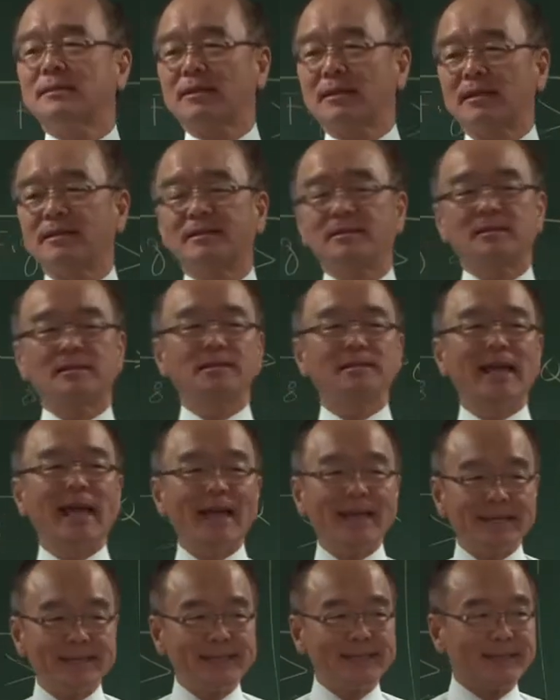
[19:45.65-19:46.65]

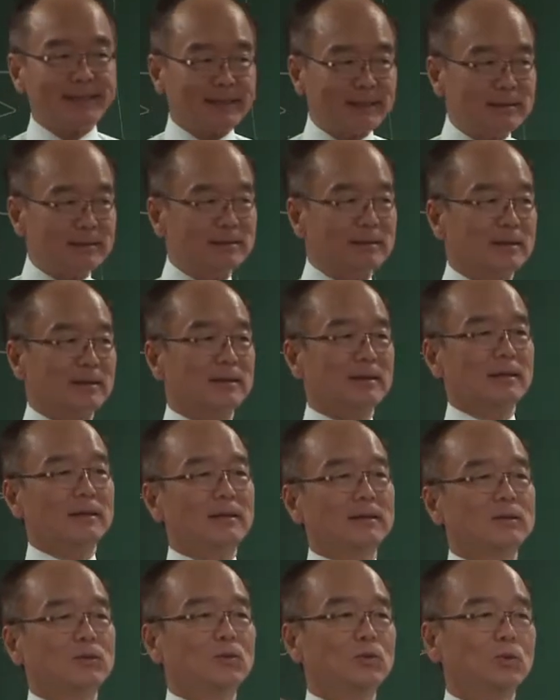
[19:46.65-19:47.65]
destination.
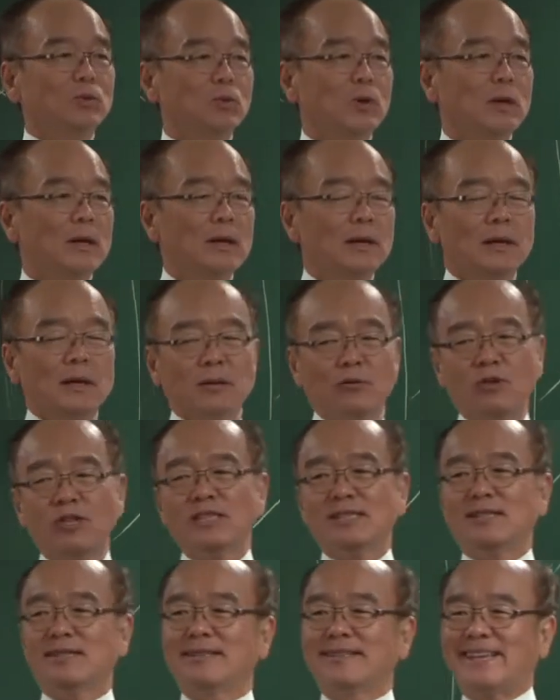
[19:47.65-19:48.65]
Then to
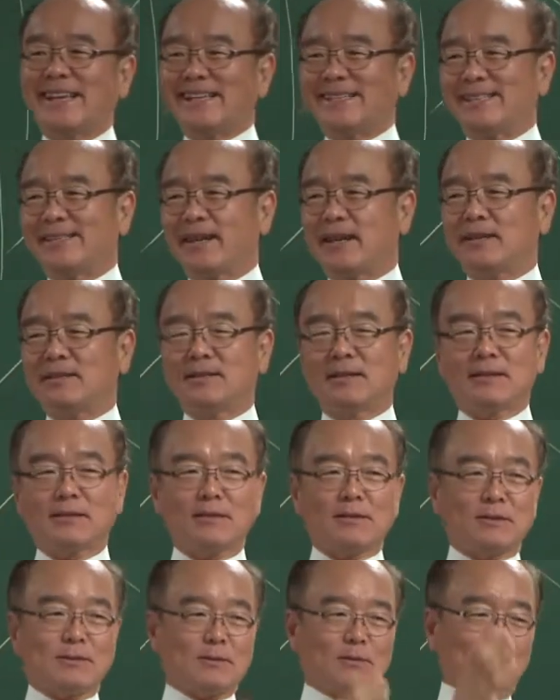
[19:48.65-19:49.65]
reach the destination
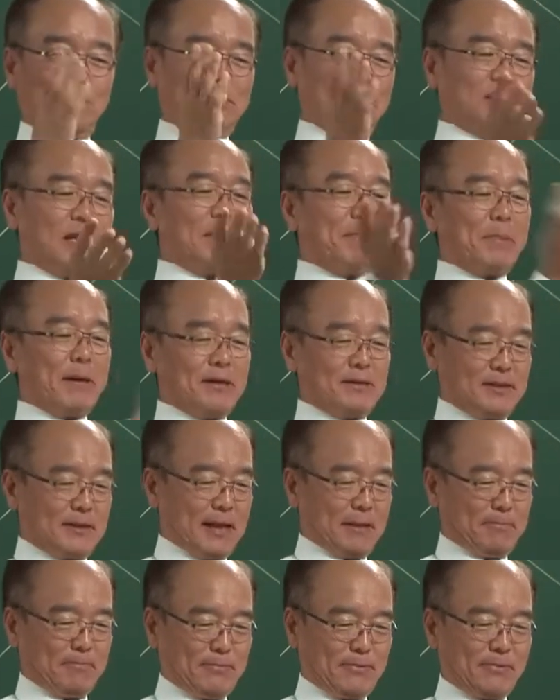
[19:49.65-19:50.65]
step by
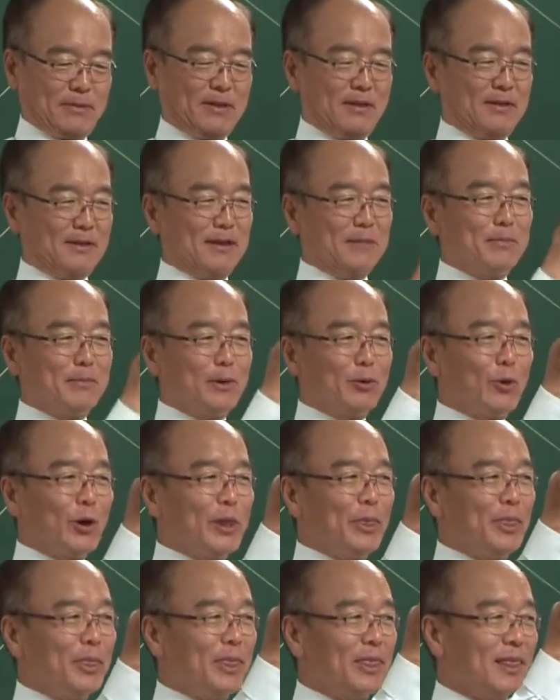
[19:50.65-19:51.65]
step. Okay, number
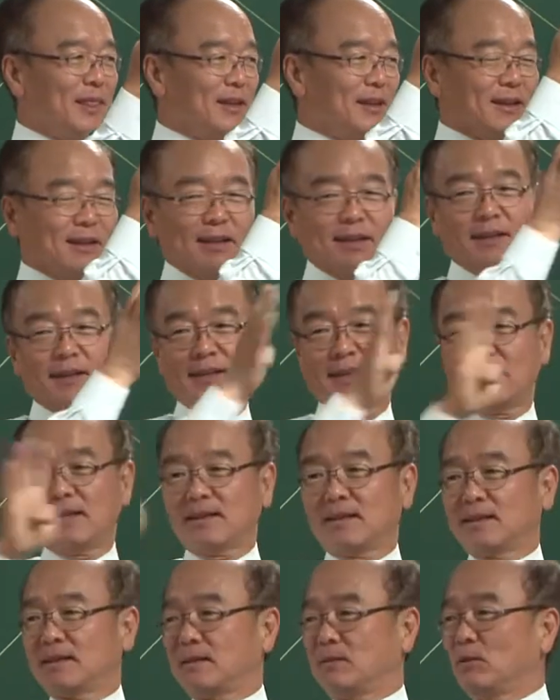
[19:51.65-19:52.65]
one,
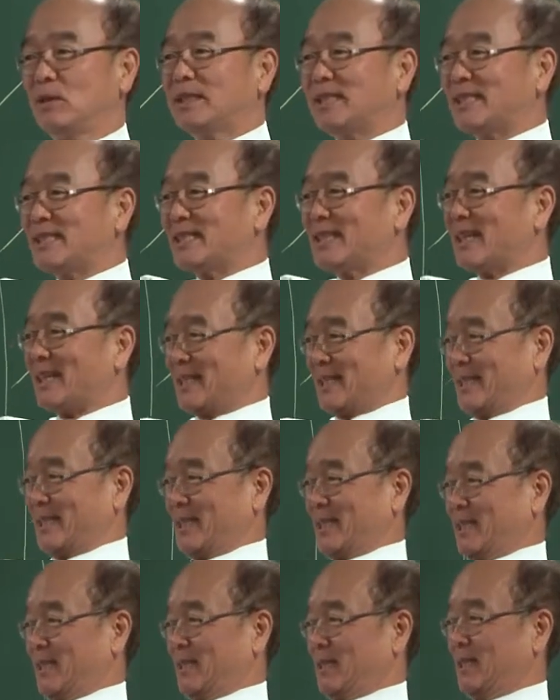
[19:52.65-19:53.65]
we
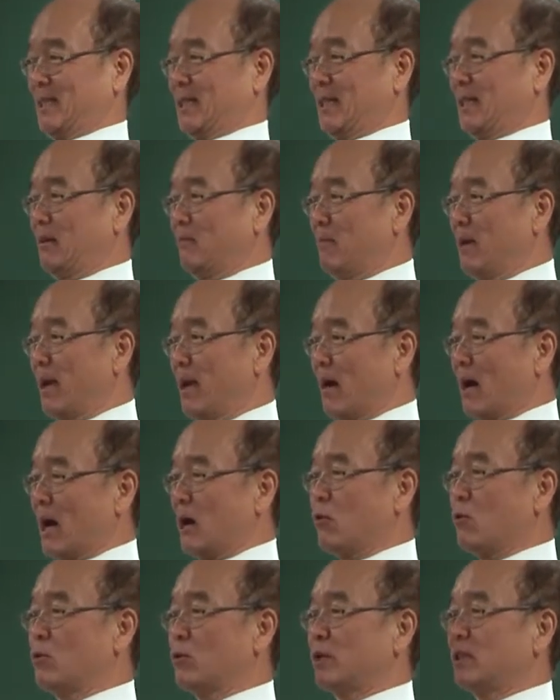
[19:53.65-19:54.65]
discussed demand.
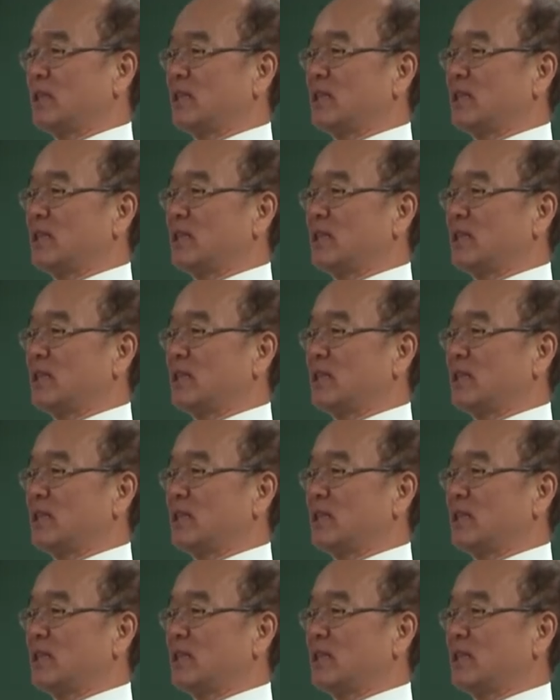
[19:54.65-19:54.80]
How